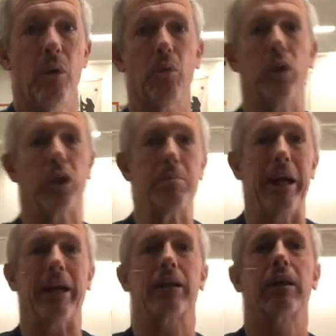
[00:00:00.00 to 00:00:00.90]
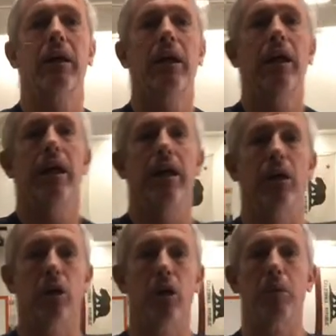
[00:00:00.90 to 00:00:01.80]
which makes it
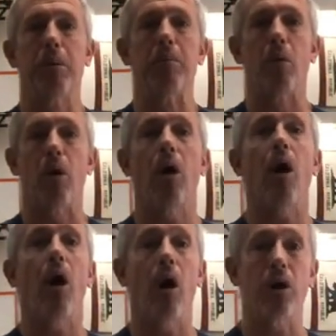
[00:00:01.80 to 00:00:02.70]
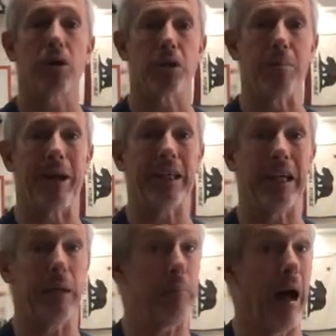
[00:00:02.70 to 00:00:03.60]
a little bit more harder to
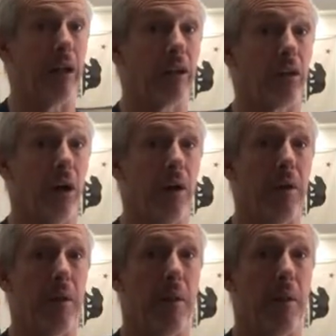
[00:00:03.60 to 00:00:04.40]
maintain balance on.